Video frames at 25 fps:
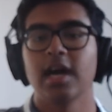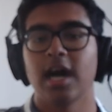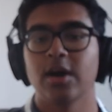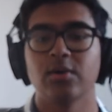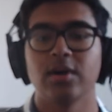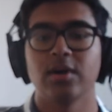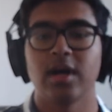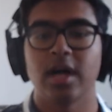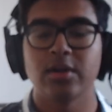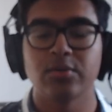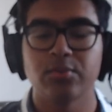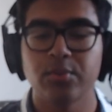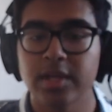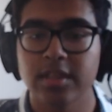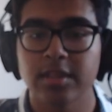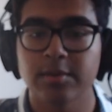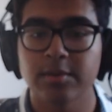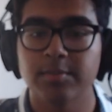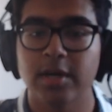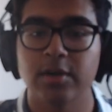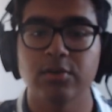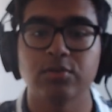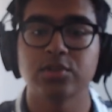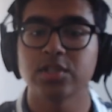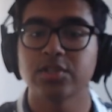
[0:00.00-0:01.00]
I'll read them
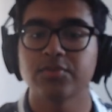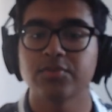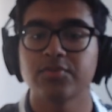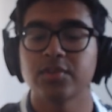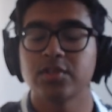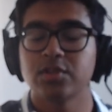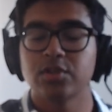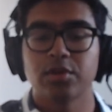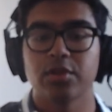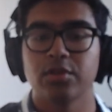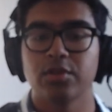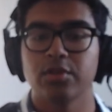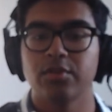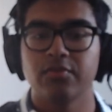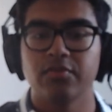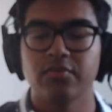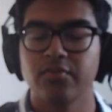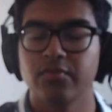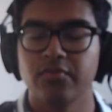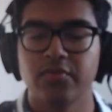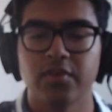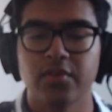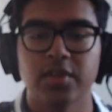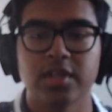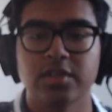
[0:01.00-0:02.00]
out just
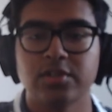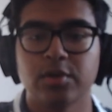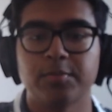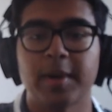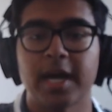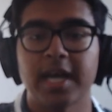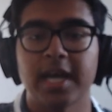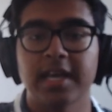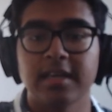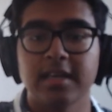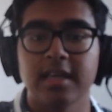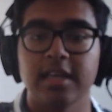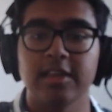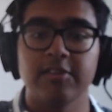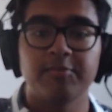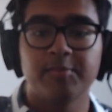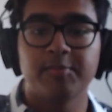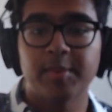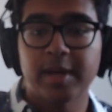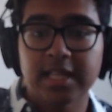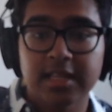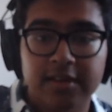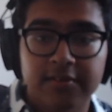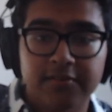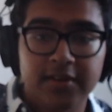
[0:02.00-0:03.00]
for the dramatic
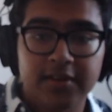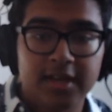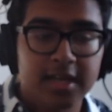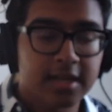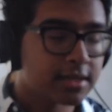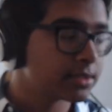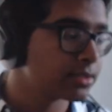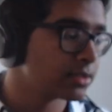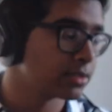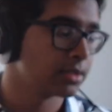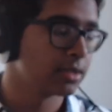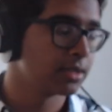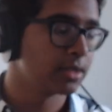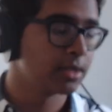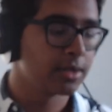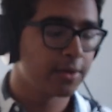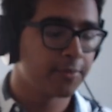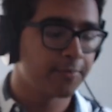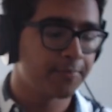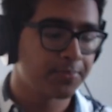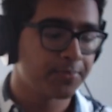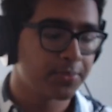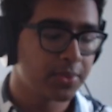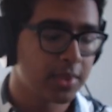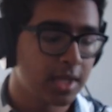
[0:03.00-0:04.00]
Bennett effect.
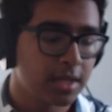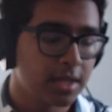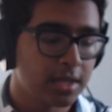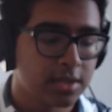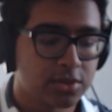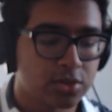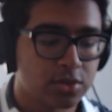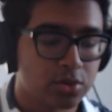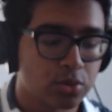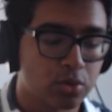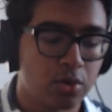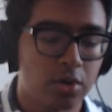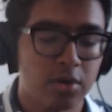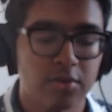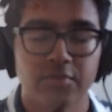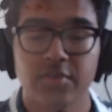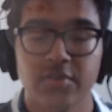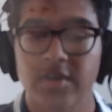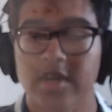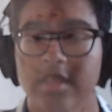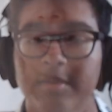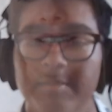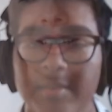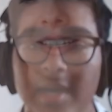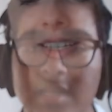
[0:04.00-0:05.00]
So for
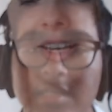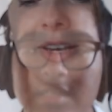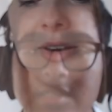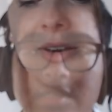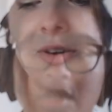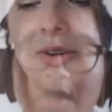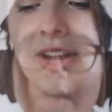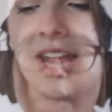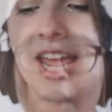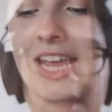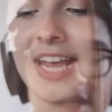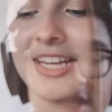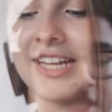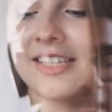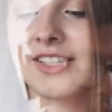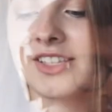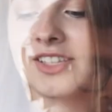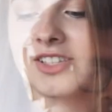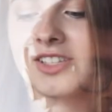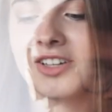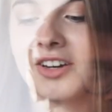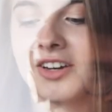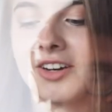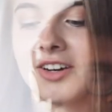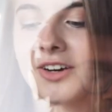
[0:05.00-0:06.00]
the maths, I got an
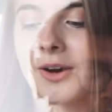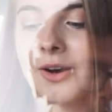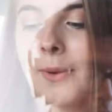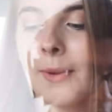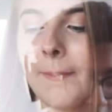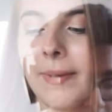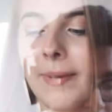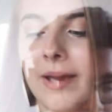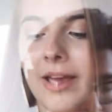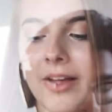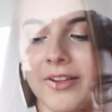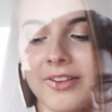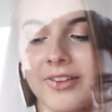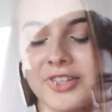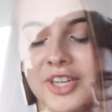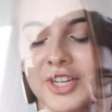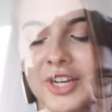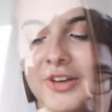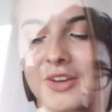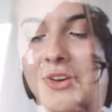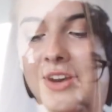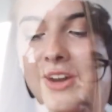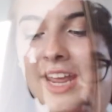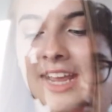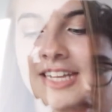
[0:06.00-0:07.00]
A. Biology,
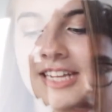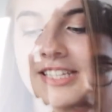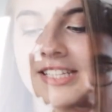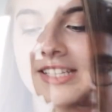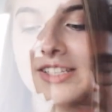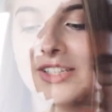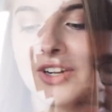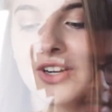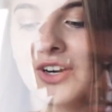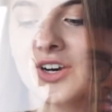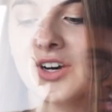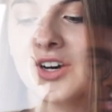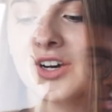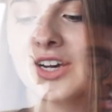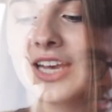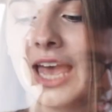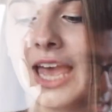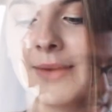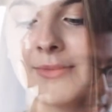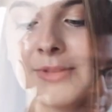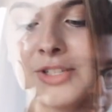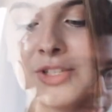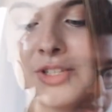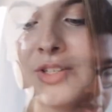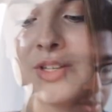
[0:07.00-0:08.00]
I got a 9.
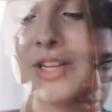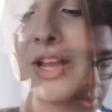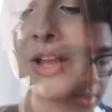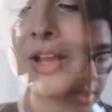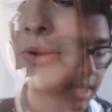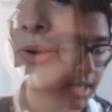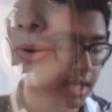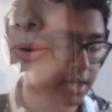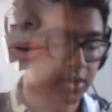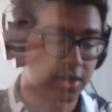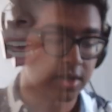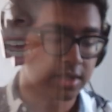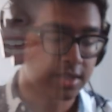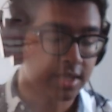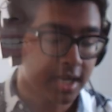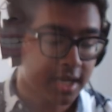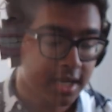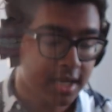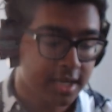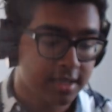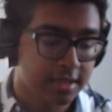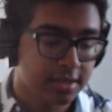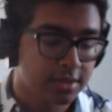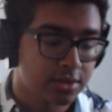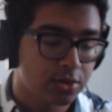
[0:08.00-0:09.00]
Chemistry, I got a
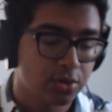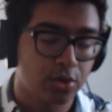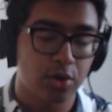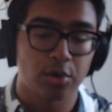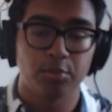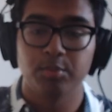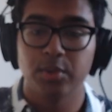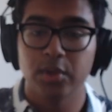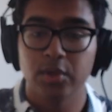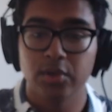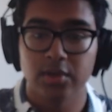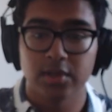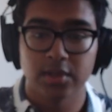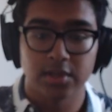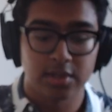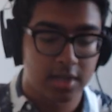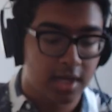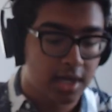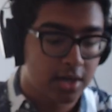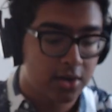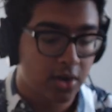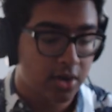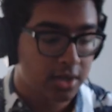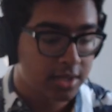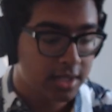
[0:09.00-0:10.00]
9. Computing, I
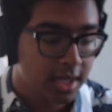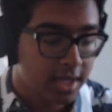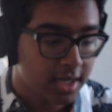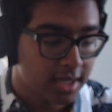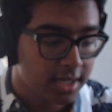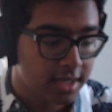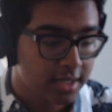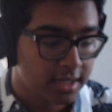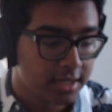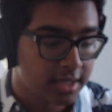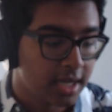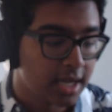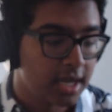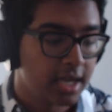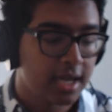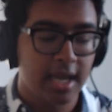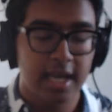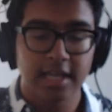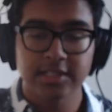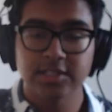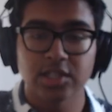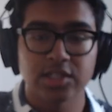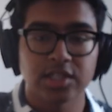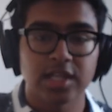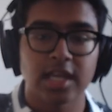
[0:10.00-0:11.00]
got a 9.
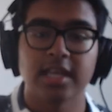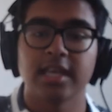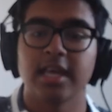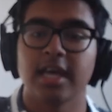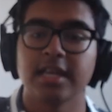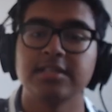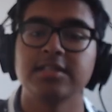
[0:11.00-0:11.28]
English, yeah,